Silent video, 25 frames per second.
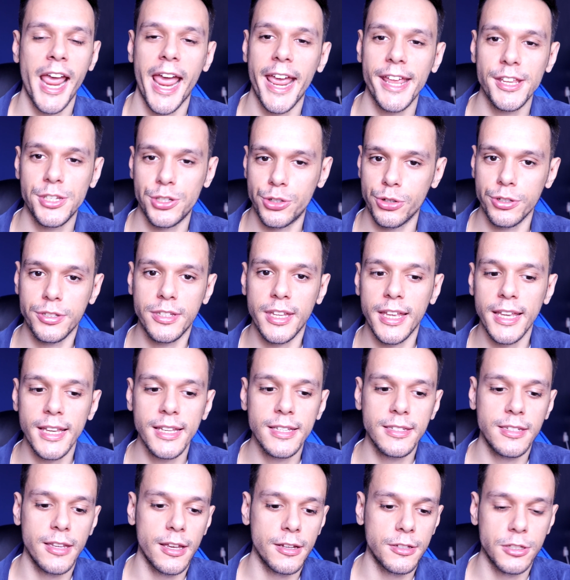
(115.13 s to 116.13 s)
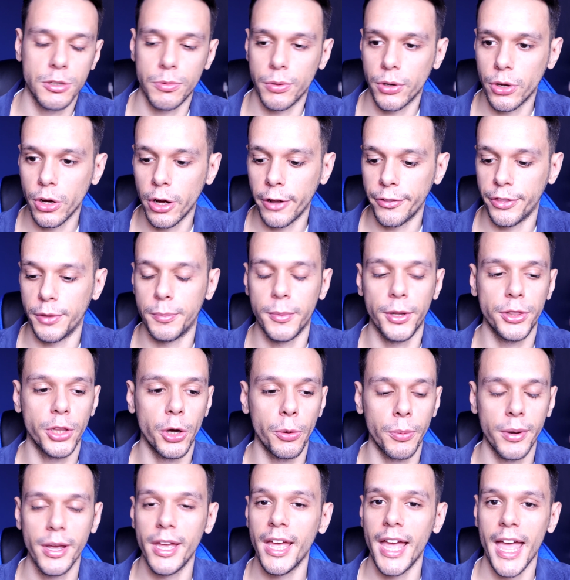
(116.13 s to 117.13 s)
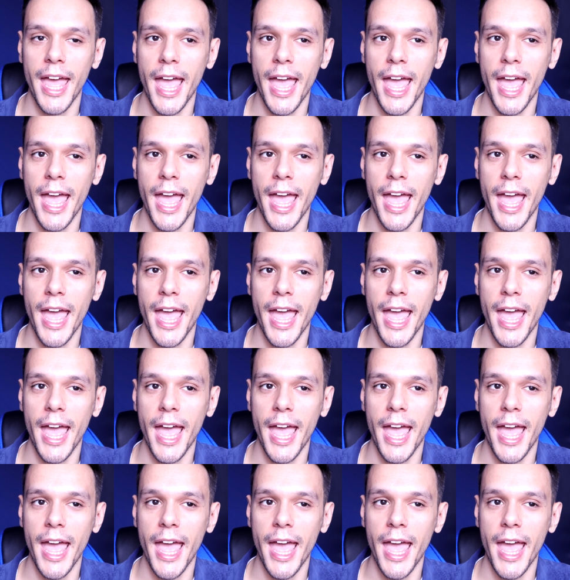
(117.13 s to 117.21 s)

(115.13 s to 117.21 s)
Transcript: it's just easier to record them, although